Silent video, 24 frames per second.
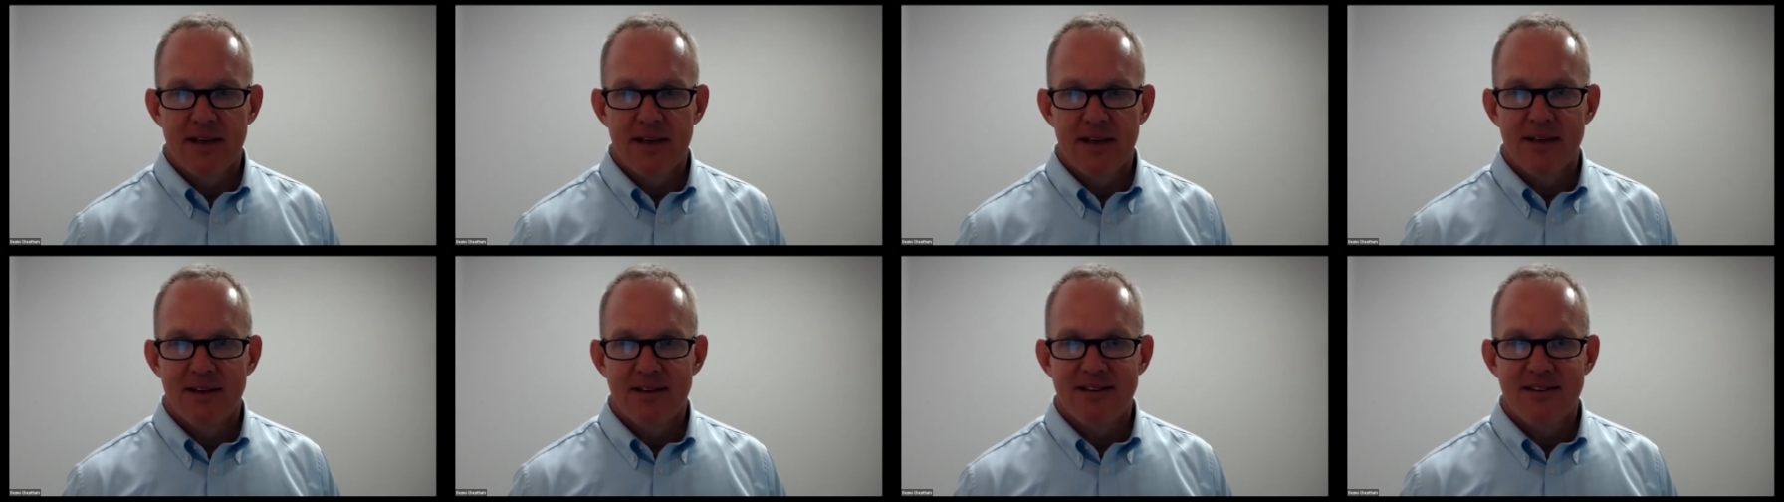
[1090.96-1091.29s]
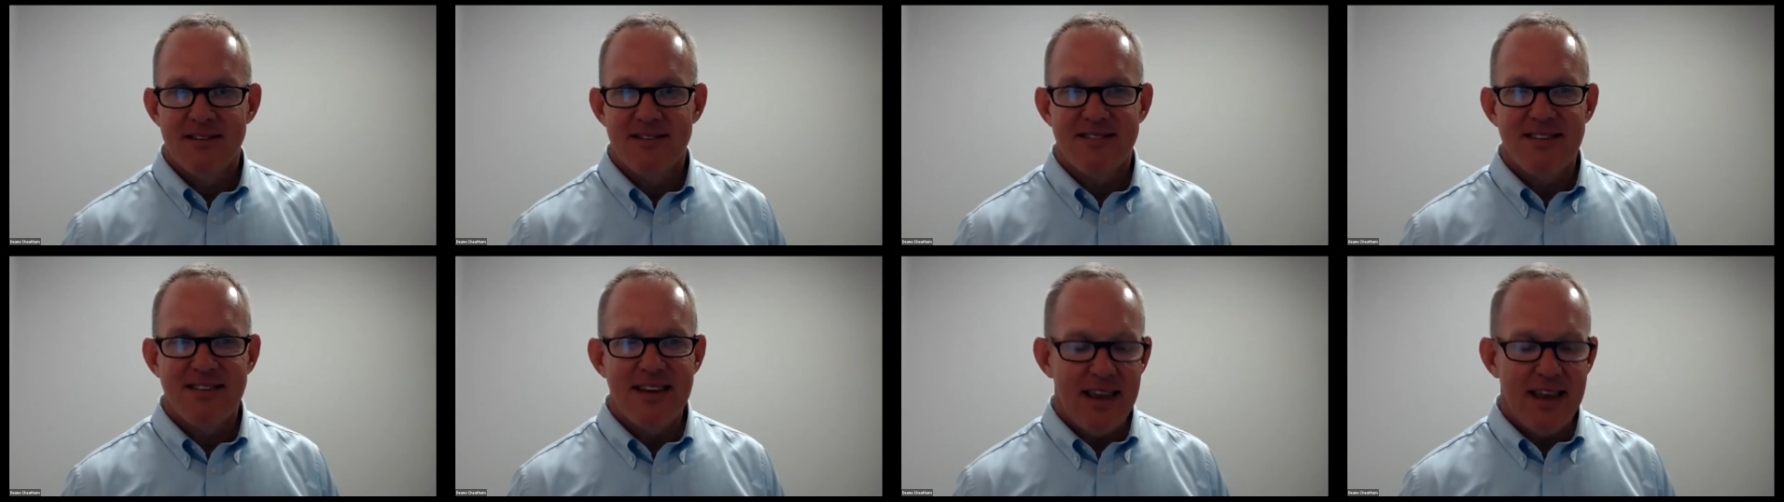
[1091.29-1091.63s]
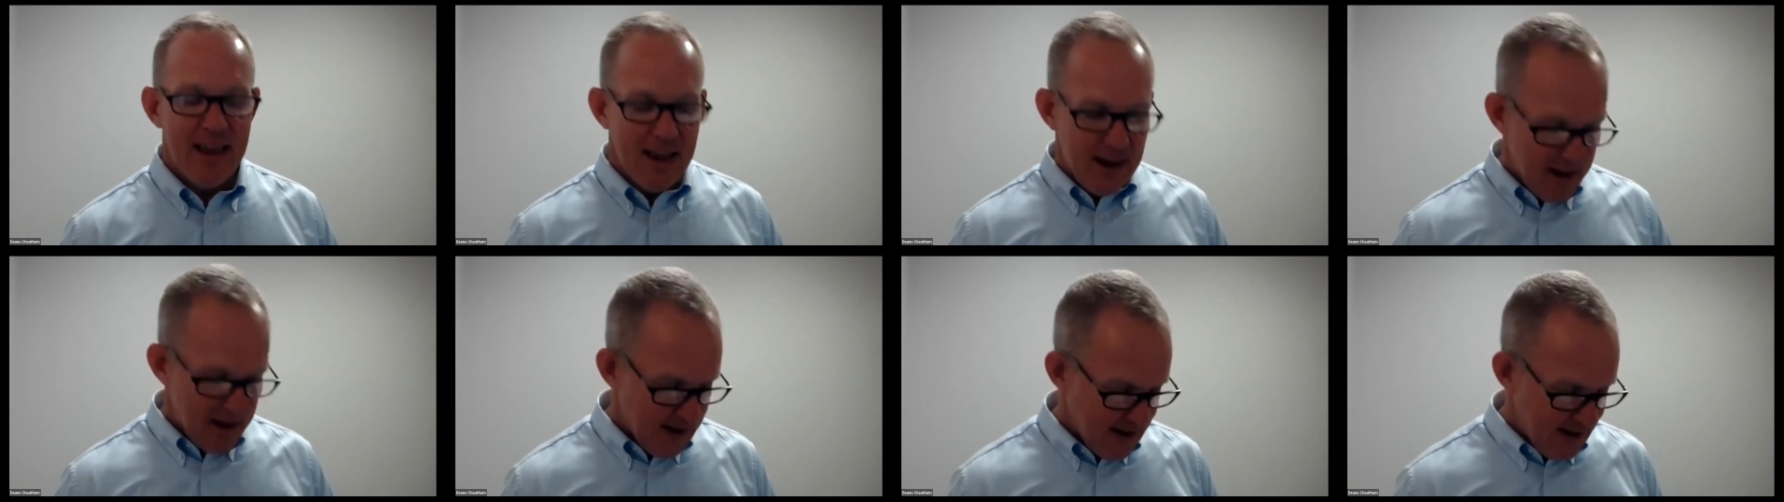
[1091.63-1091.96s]

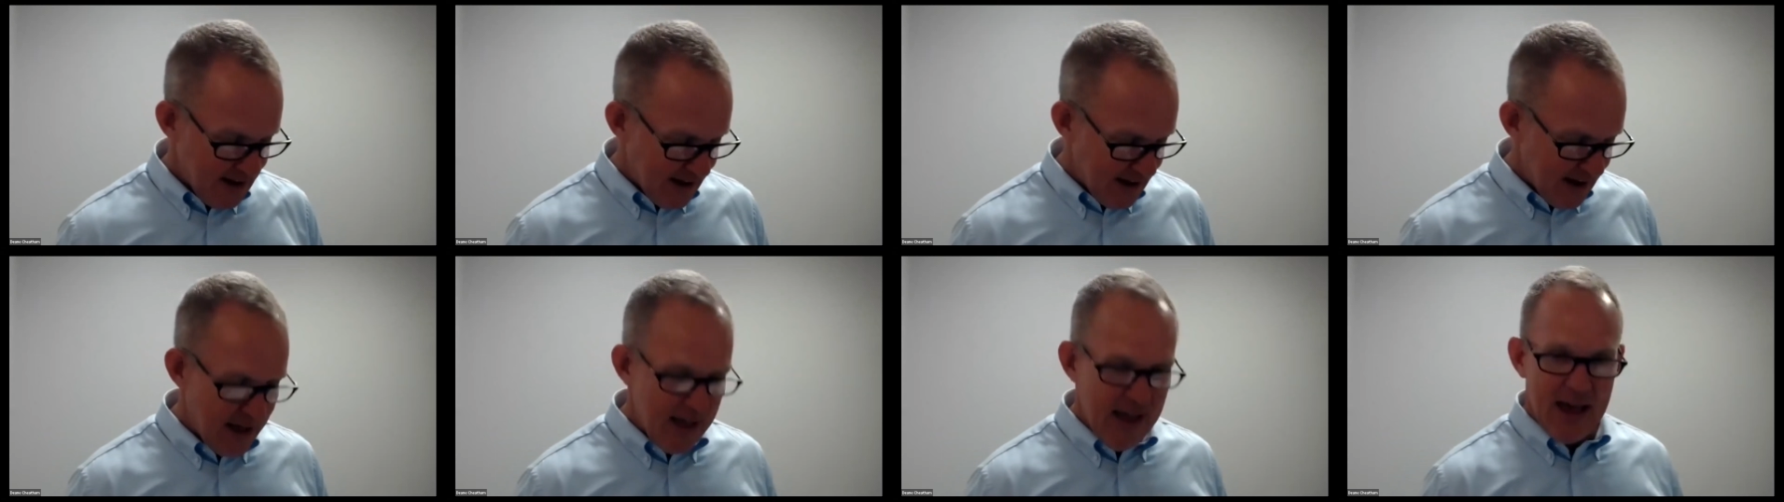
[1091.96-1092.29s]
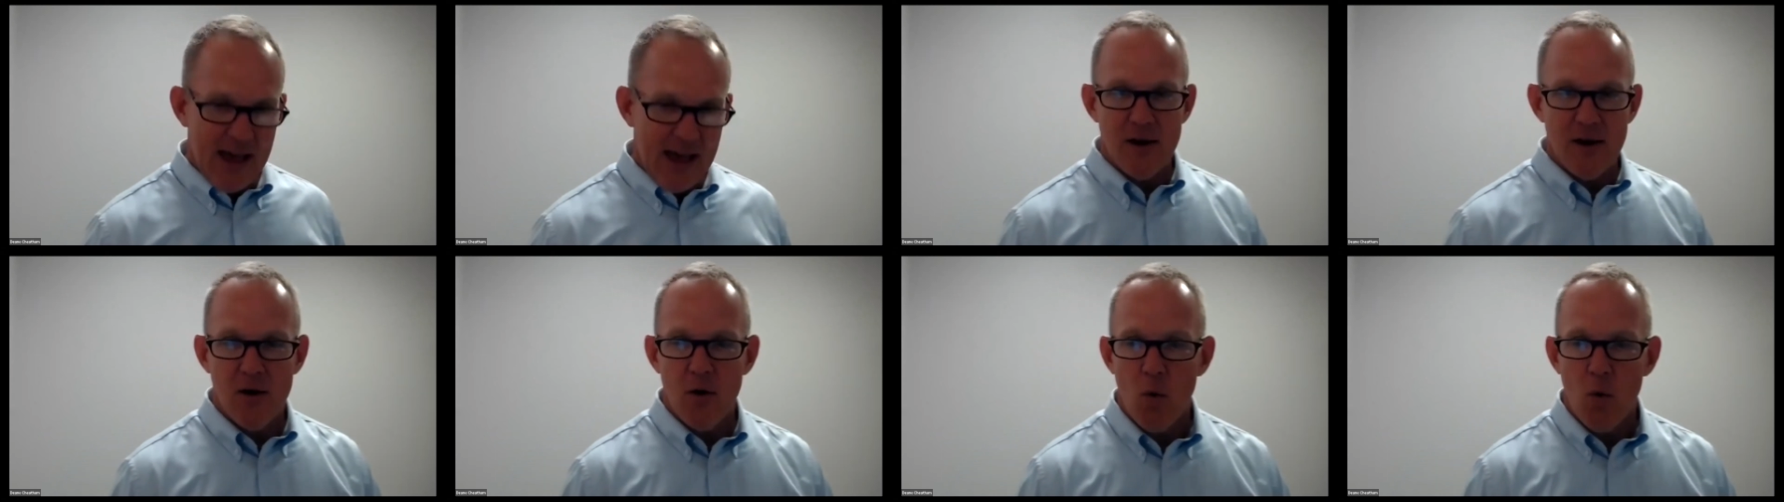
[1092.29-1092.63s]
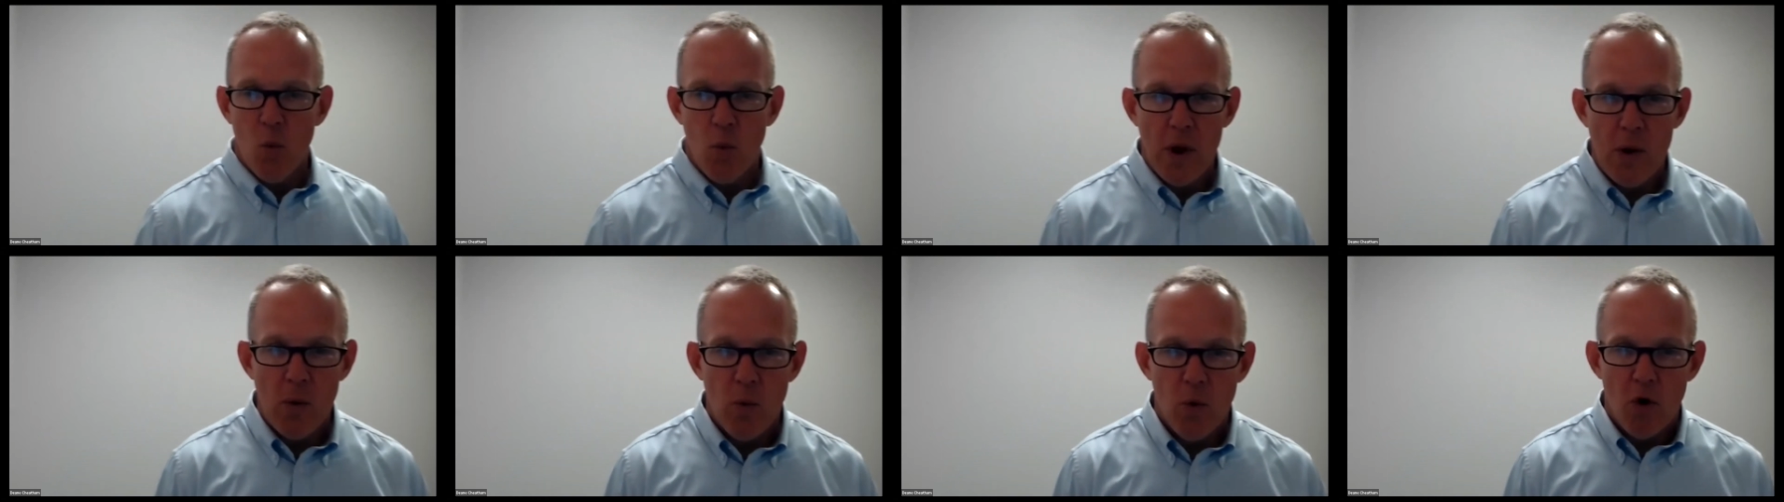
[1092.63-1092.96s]
Seeing none,
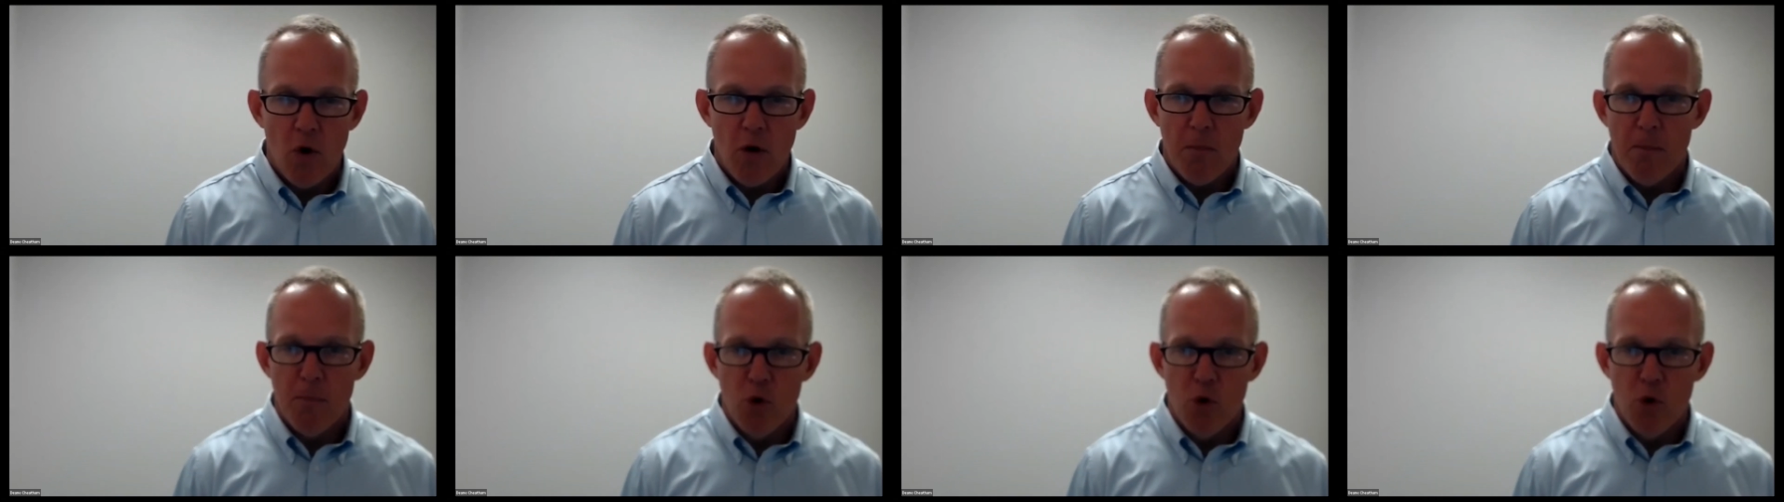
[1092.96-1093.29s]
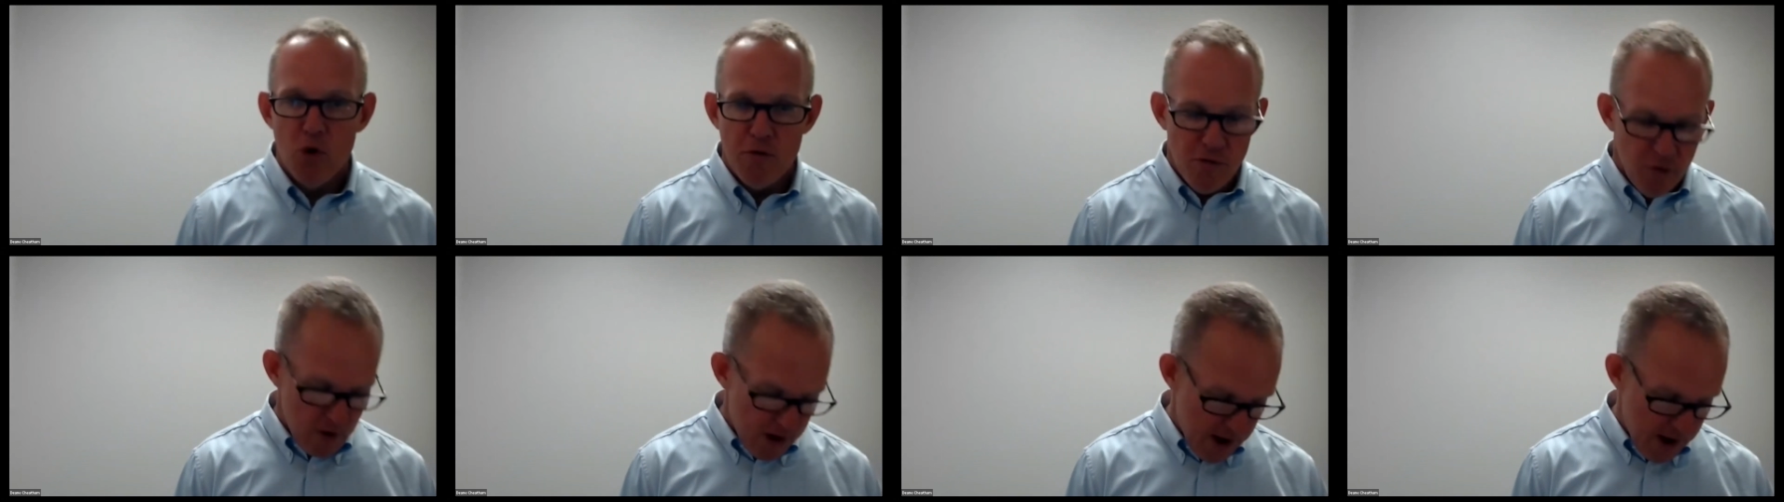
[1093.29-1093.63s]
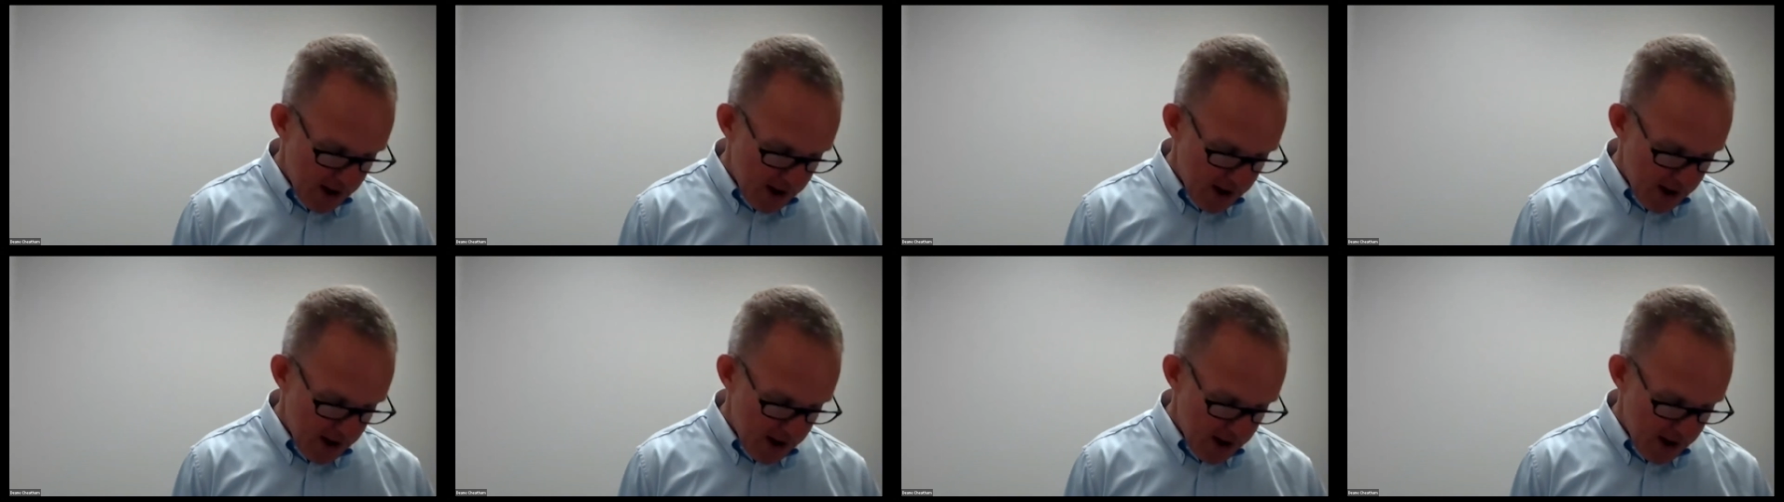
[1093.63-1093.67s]
we will move right